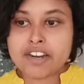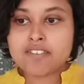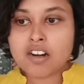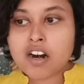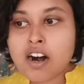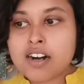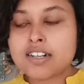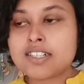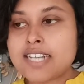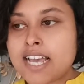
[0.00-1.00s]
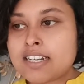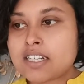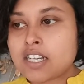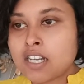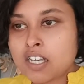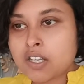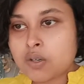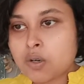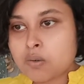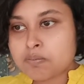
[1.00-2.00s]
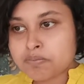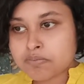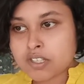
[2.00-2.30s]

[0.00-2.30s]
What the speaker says: of learned and, you know,